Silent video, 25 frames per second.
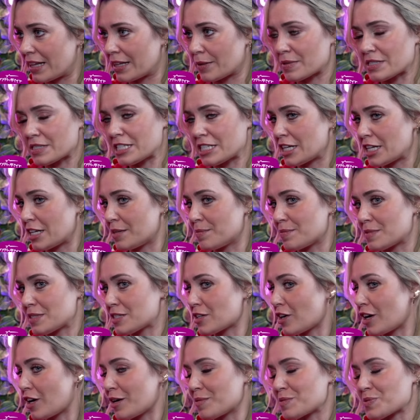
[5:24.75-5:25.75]
There was
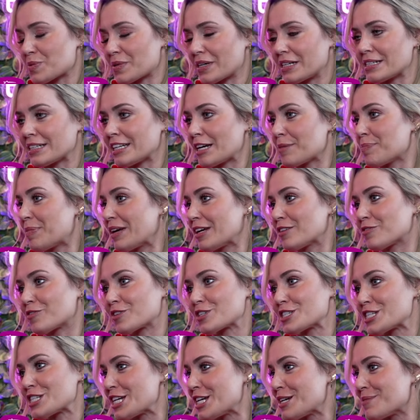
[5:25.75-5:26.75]
times when I didn't get picked for
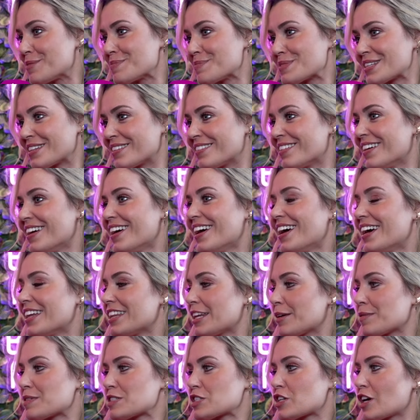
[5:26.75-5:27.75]
teams, and
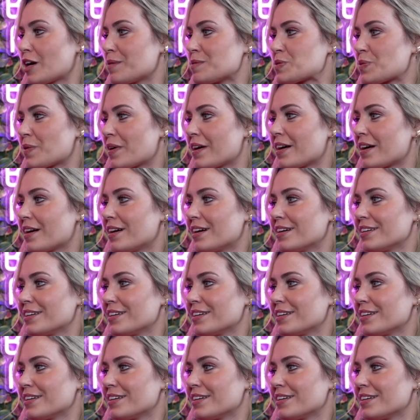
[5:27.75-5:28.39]
there was times where,